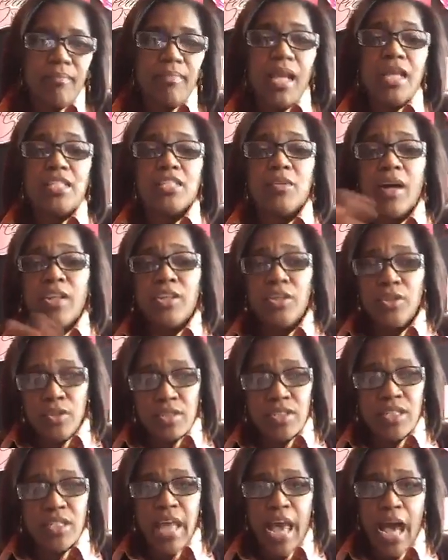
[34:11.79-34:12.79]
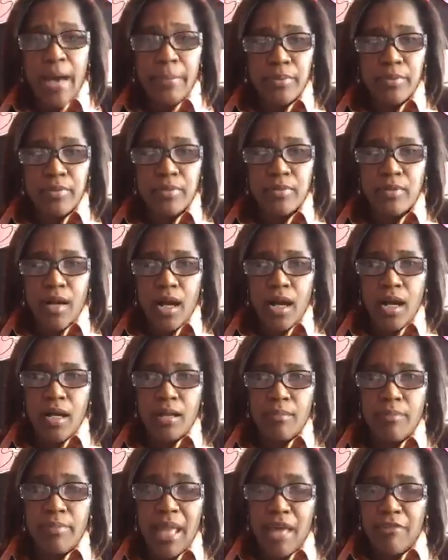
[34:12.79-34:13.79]
So I use an Apple
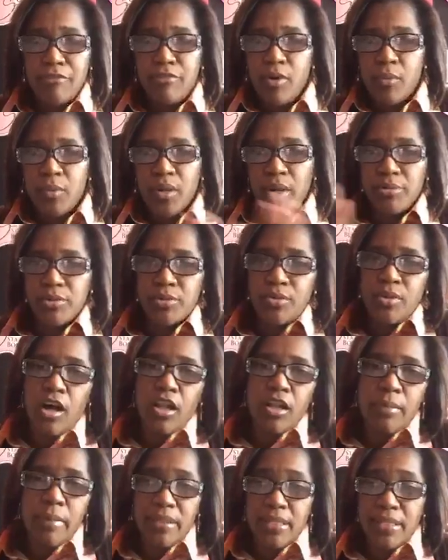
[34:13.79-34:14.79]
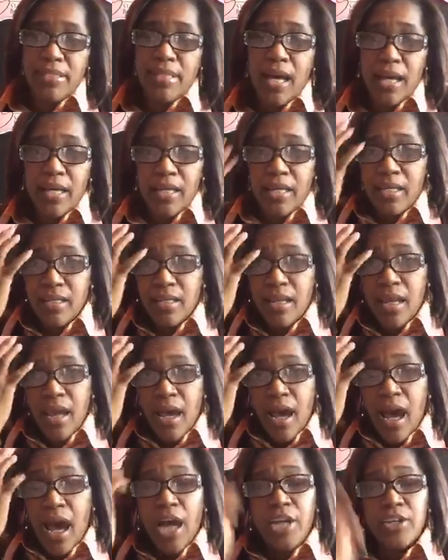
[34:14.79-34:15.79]
platform when I'm doing all of my designing.
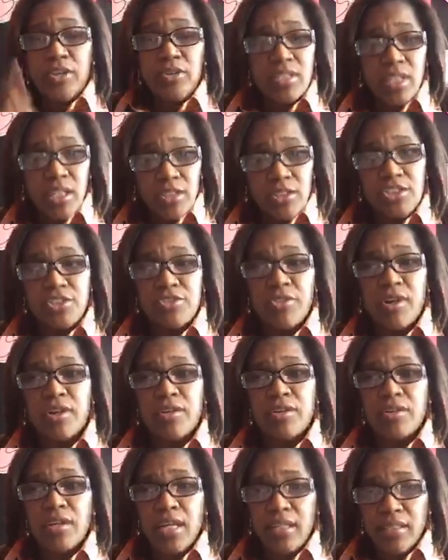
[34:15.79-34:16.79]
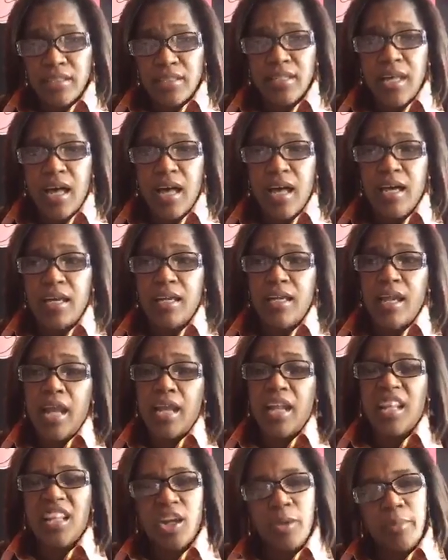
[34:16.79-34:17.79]
I use Illustrator, InDesign, and
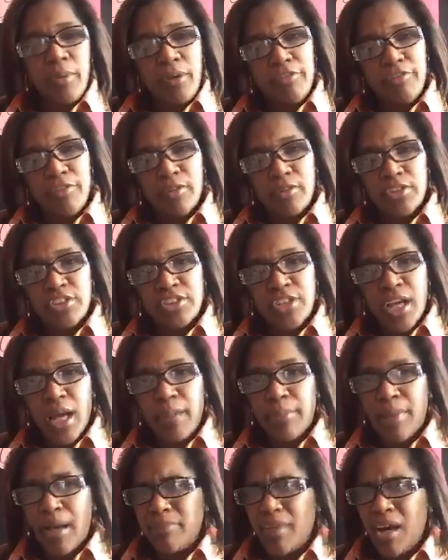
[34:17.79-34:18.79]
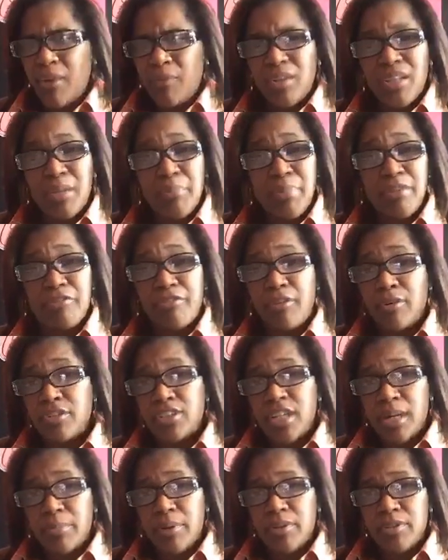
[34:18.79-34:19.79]
a little bit of Photoshop. I'm not really a big
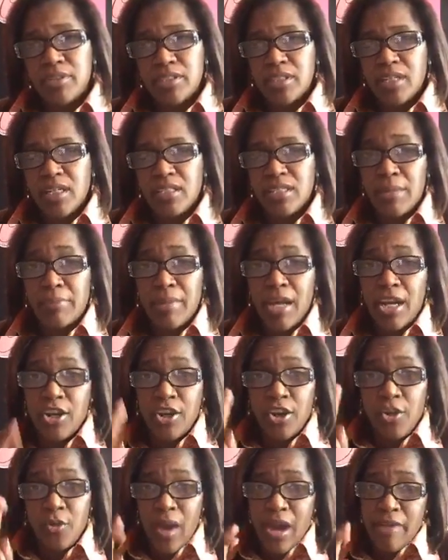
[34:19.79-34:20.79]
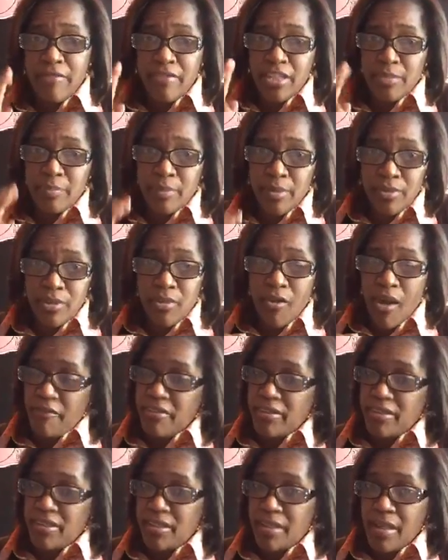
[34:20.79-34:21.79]
Photoshop person because I'm not a graphic
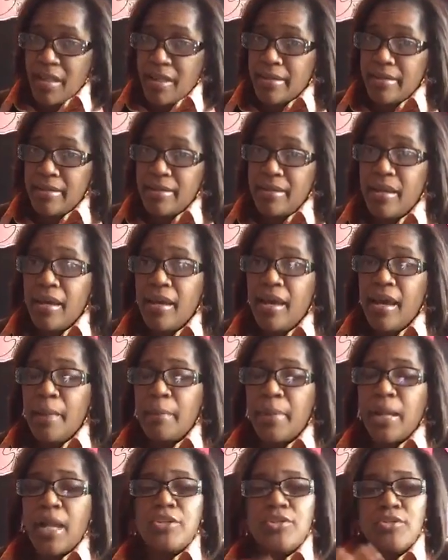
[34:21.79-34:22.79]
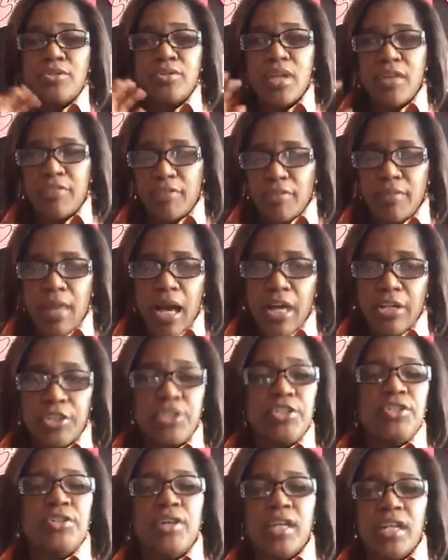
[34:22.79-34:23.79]
design, but I do
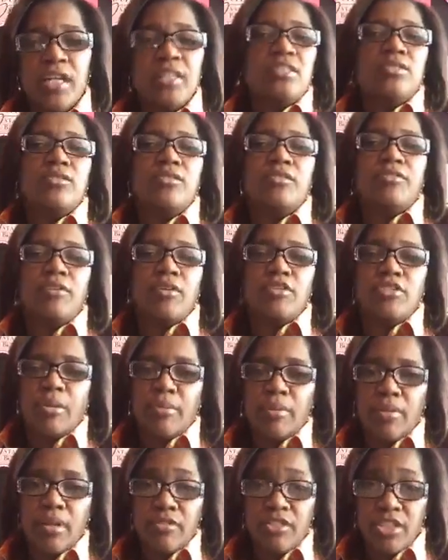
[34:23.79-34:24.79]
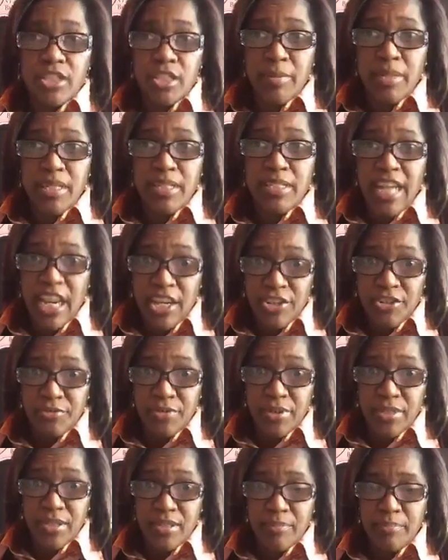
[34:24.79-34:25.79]
get into a Photoshop enough just to be
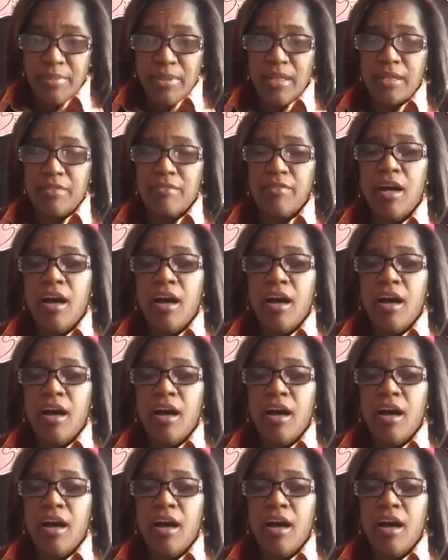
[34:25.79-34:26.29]
dangerous. But